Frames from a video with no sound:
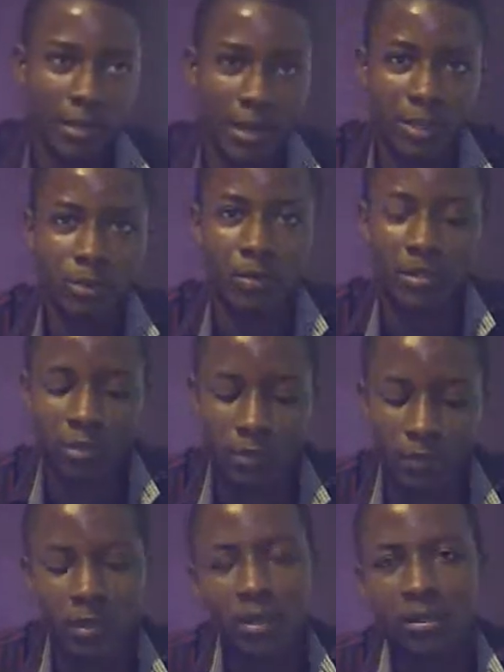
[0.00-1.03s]
Next question.
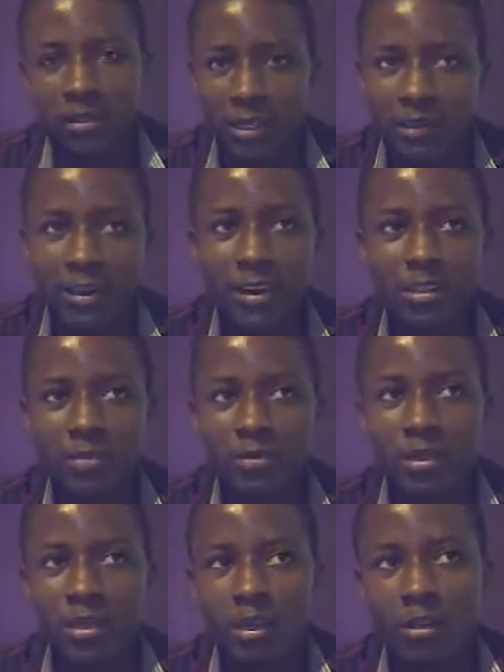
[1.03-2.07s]
Generally
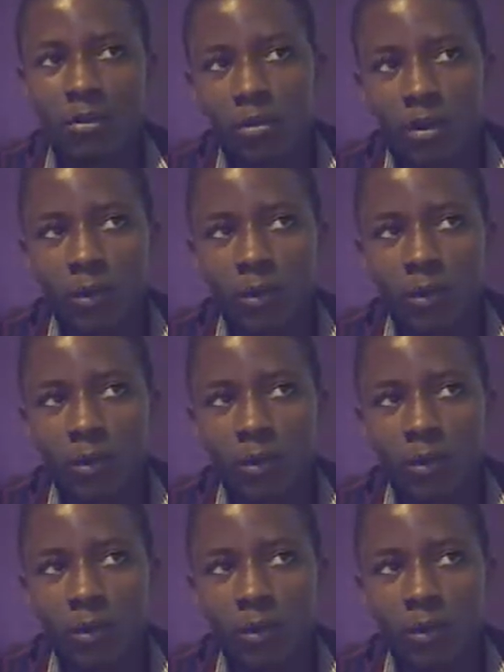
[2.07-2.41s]
speaking,